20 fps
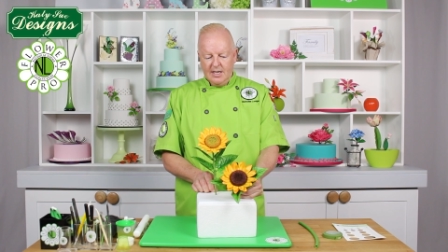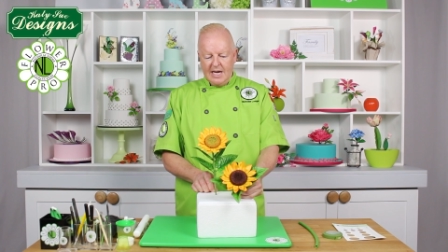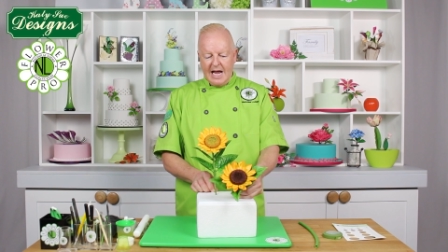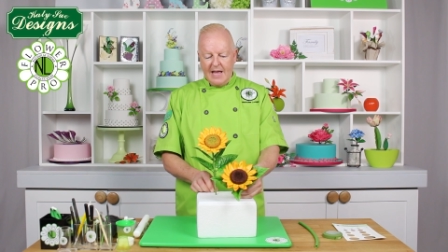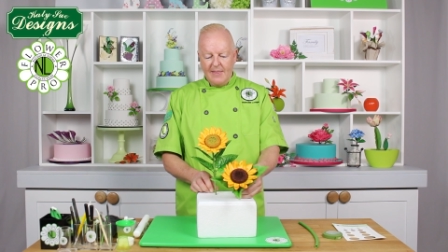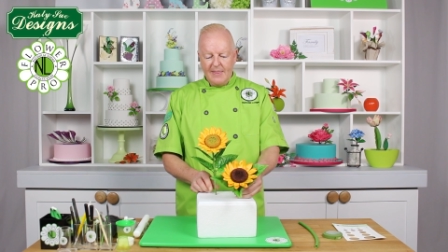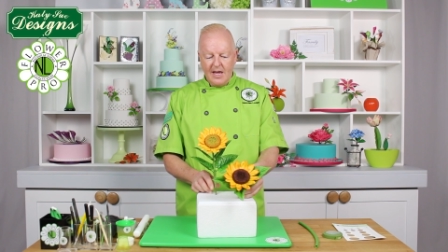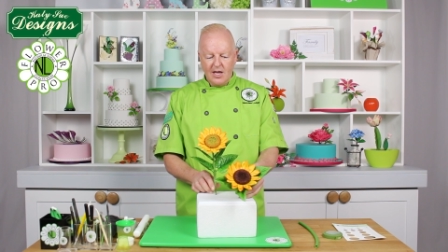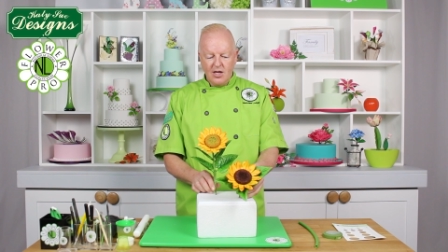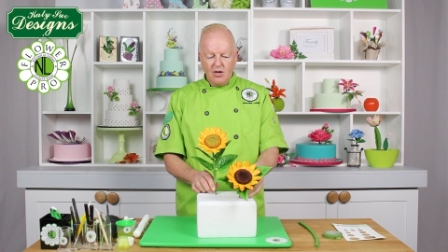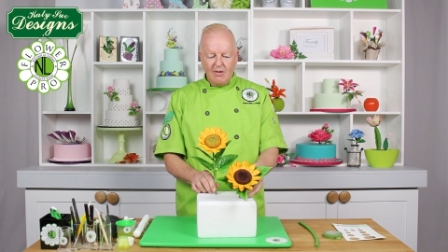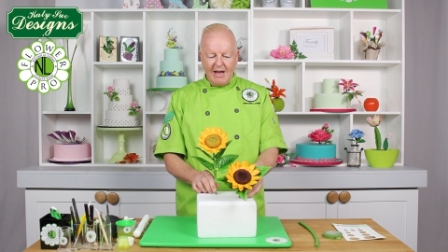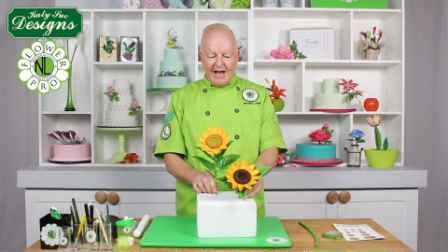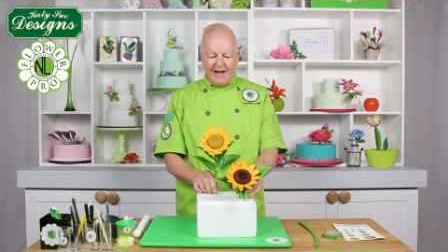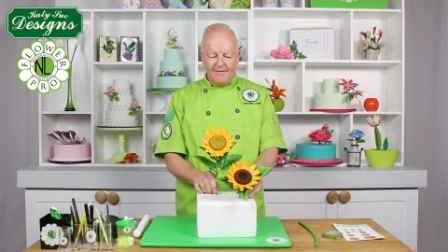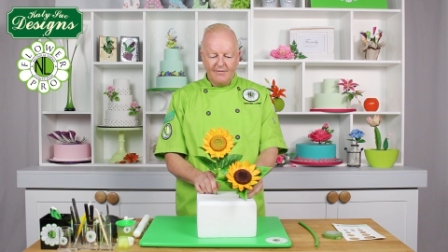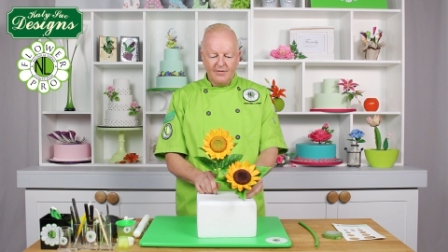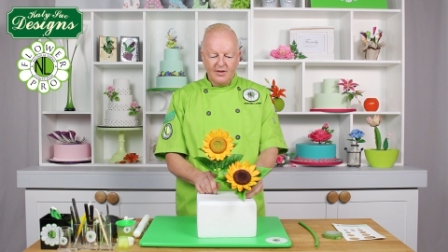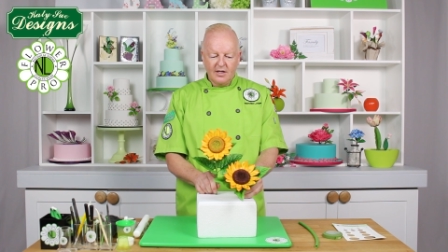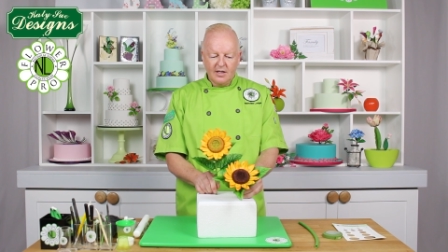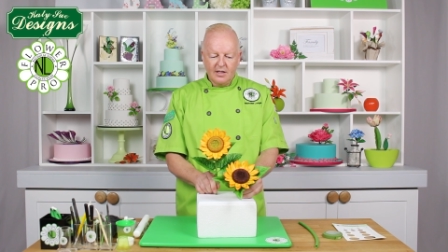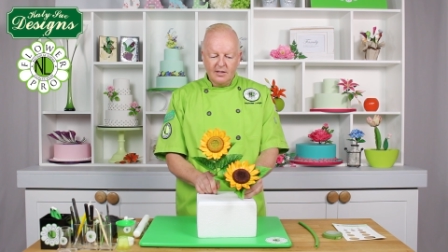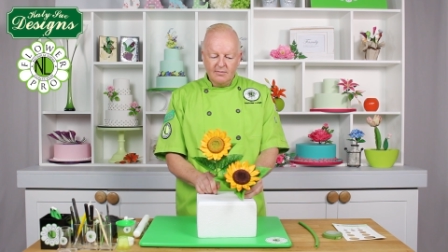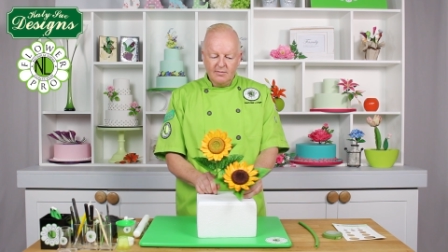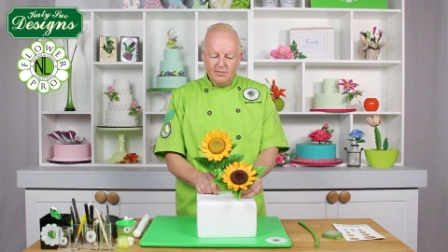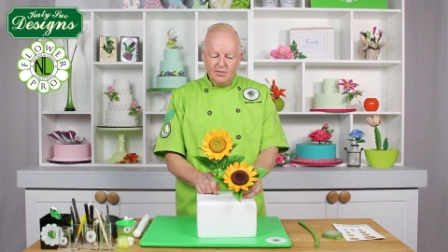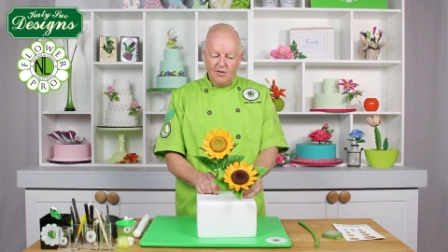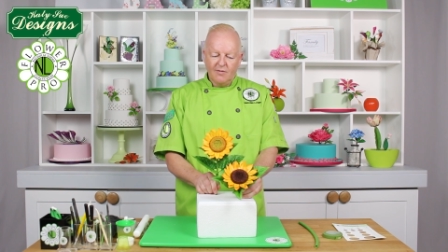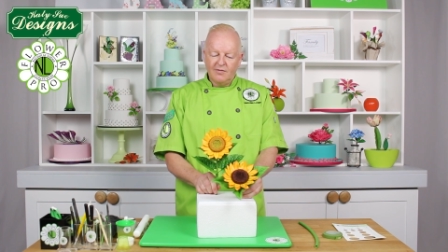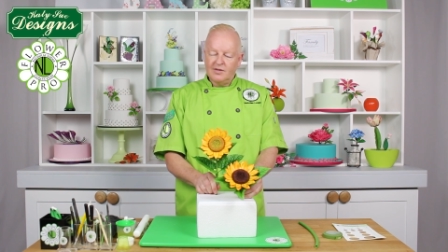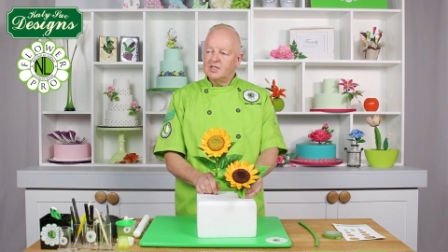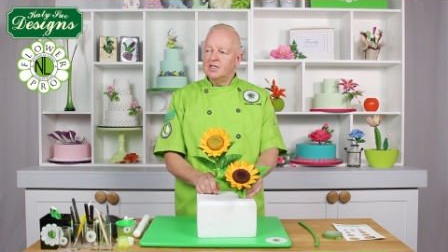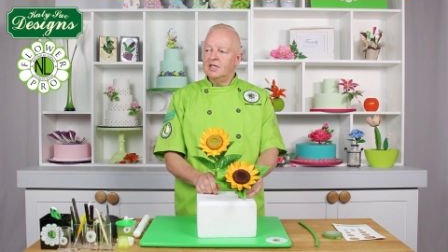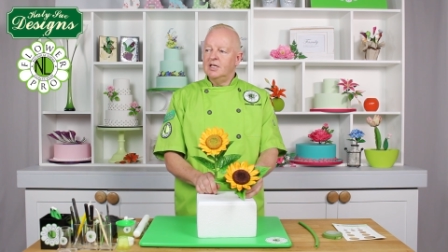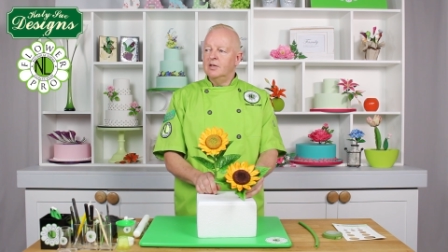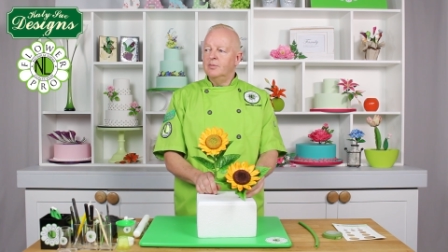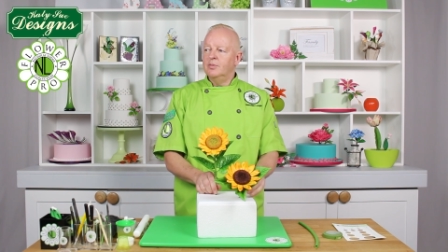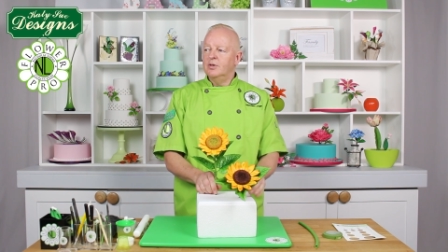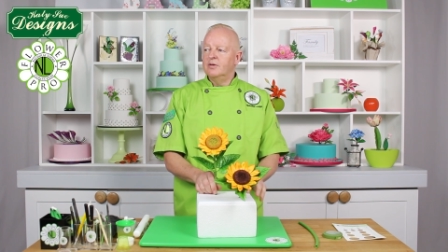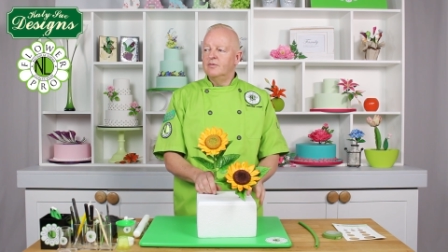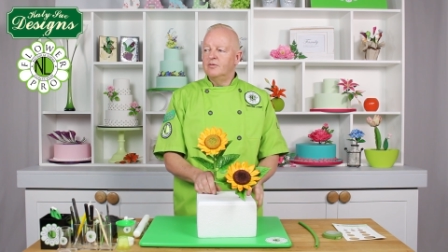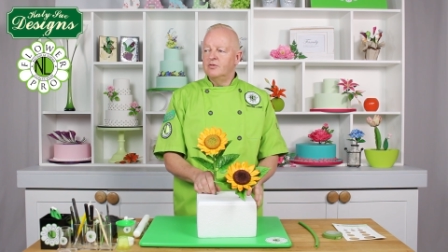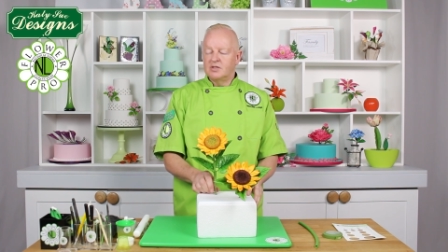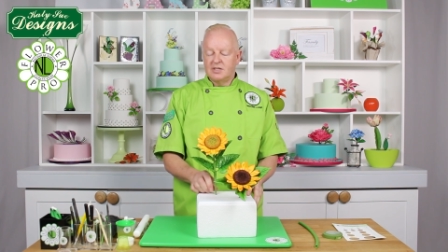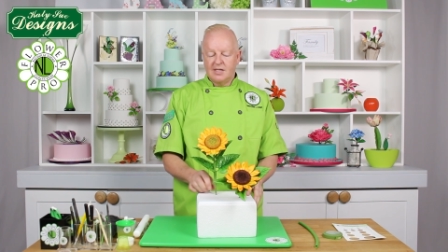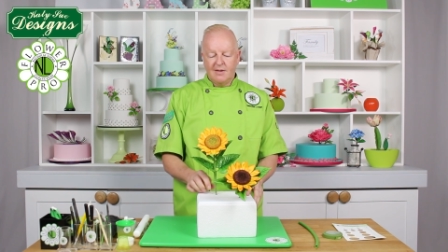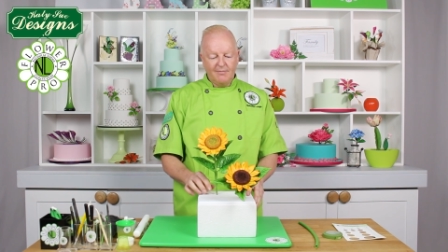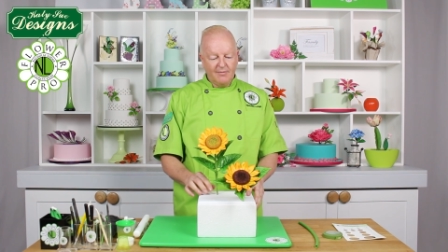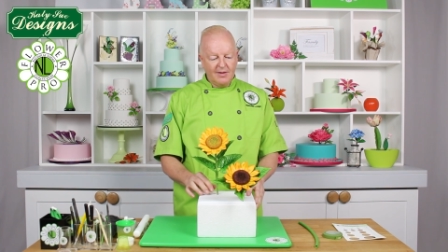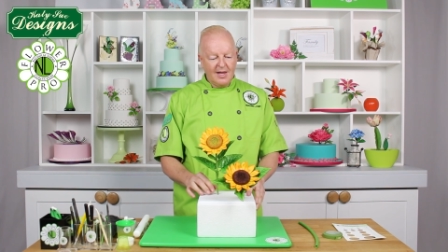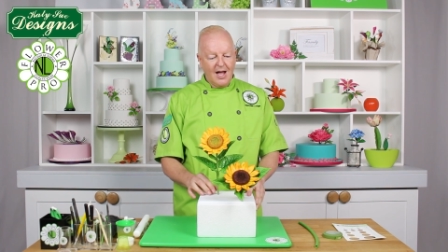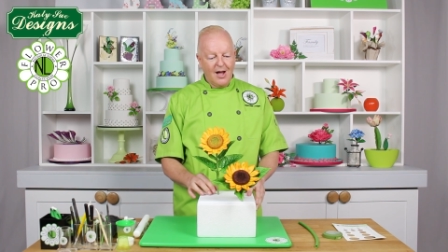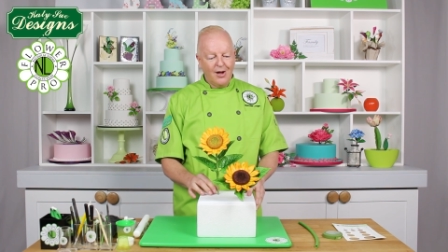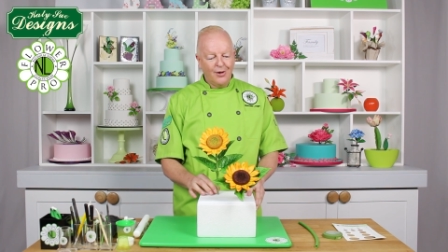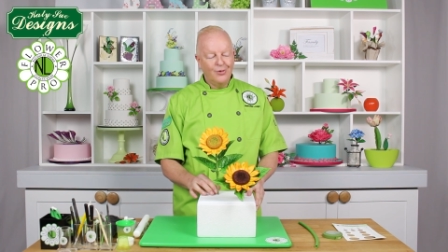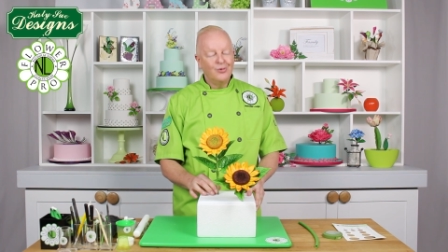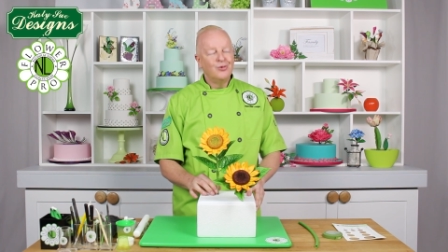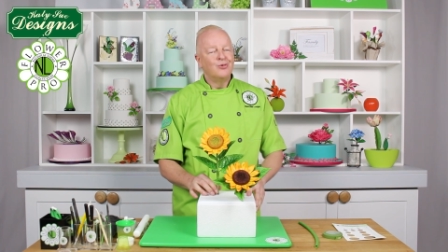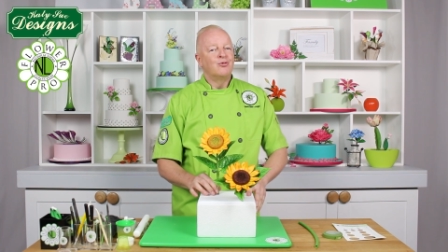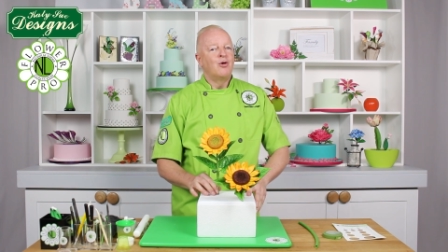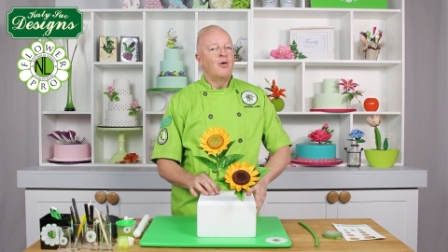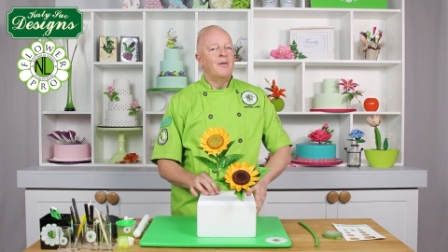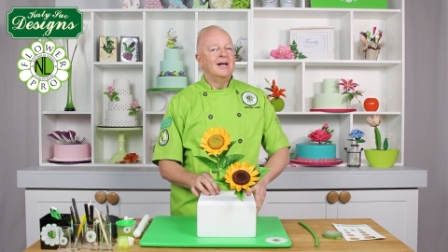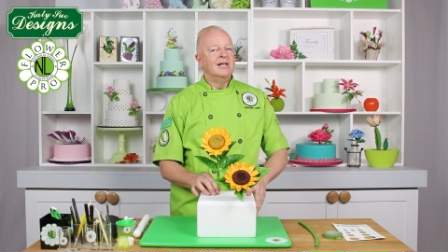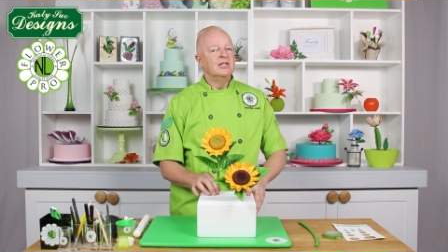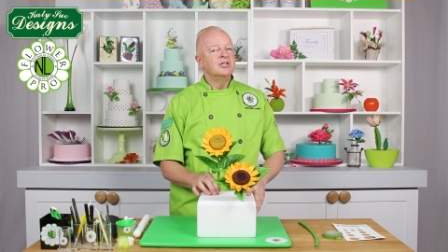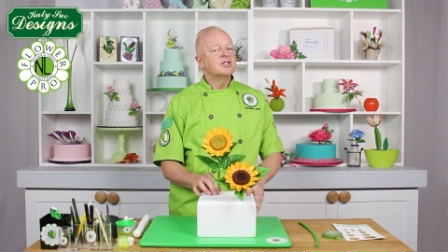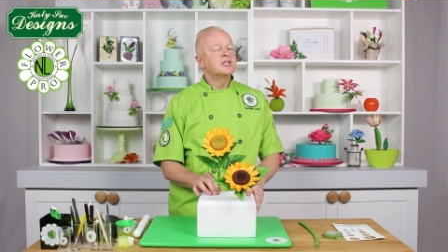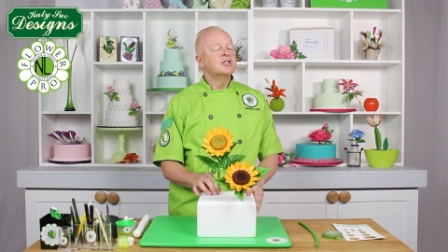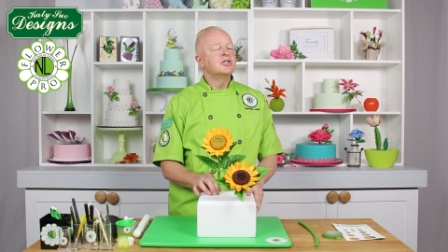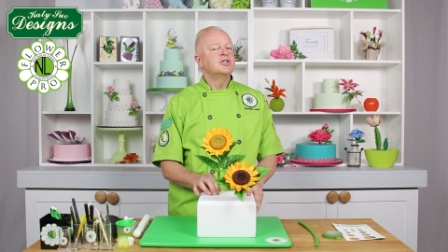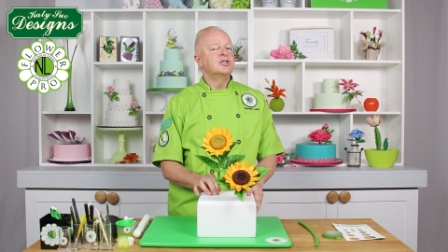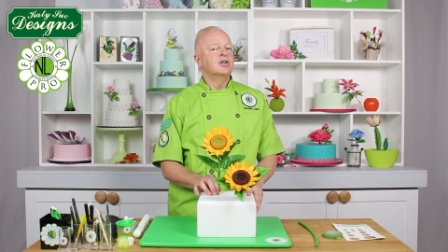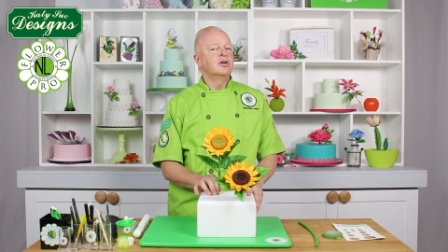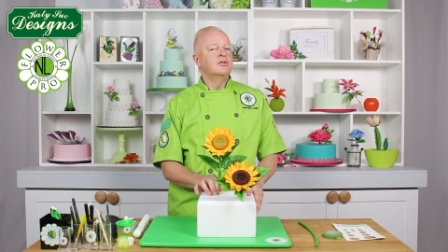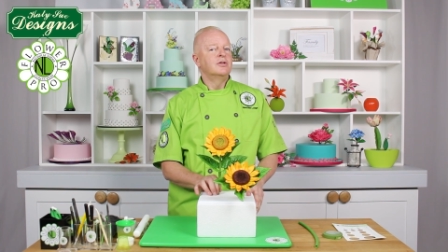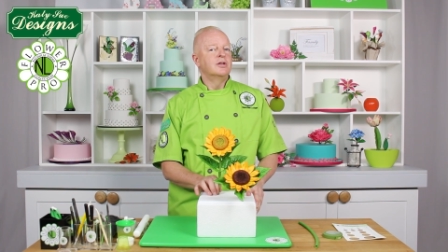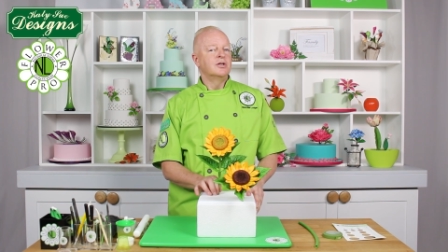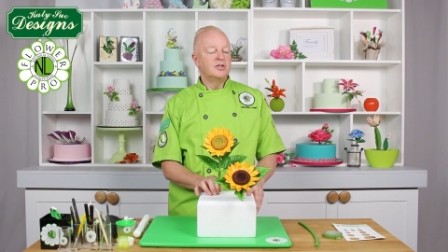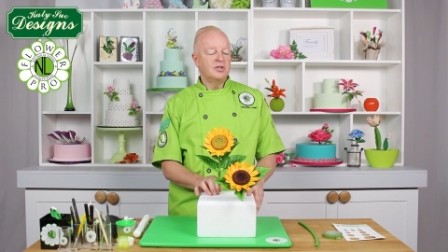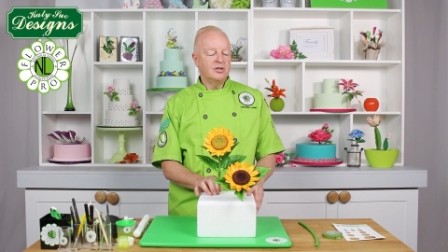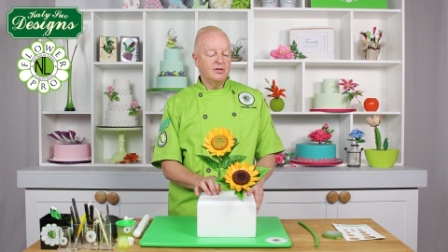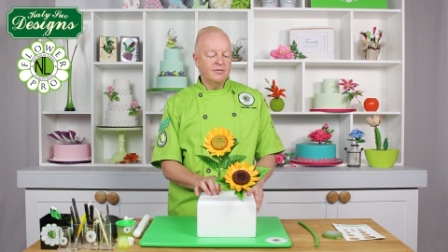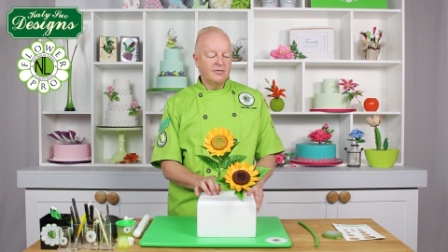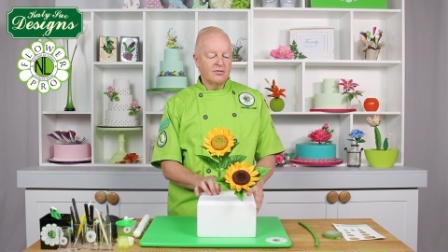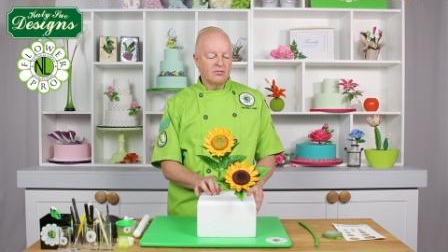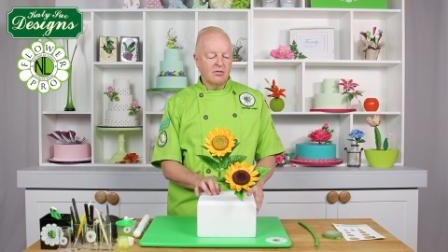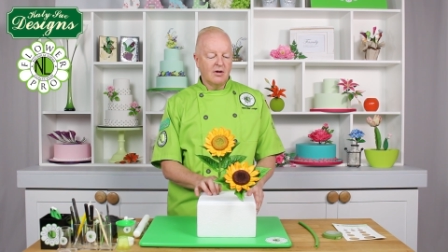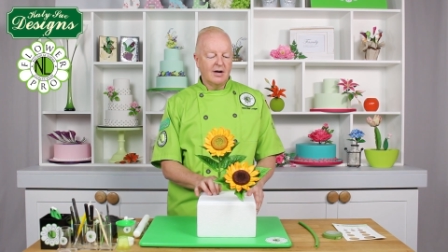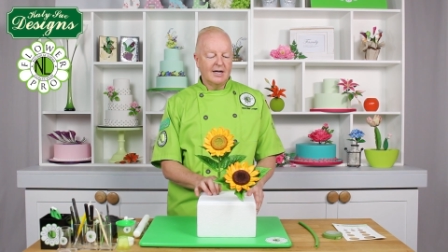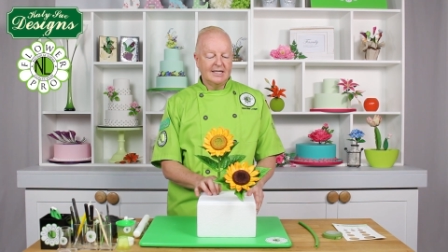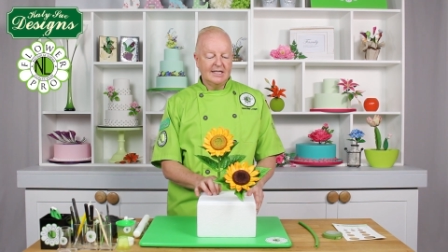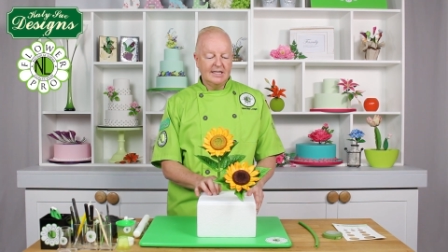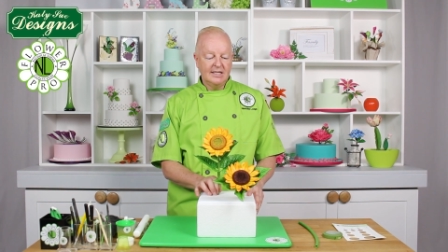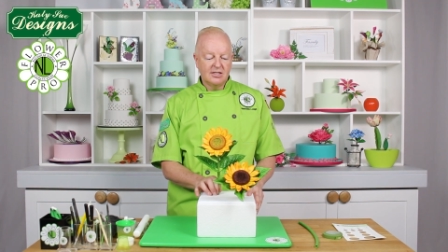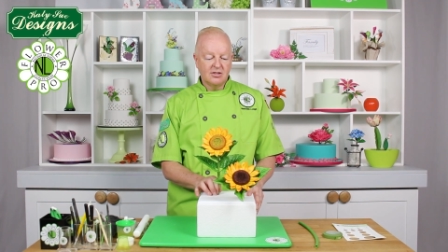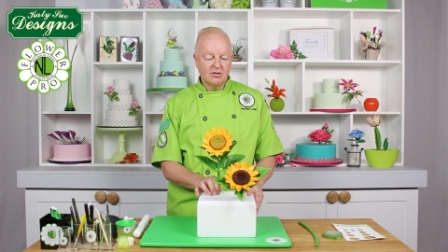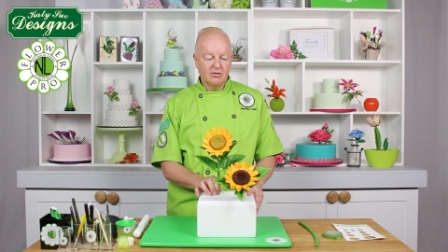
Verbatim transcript: And then you have the, obviously, the beautiful sunflower growing, just to show the 2 varieties.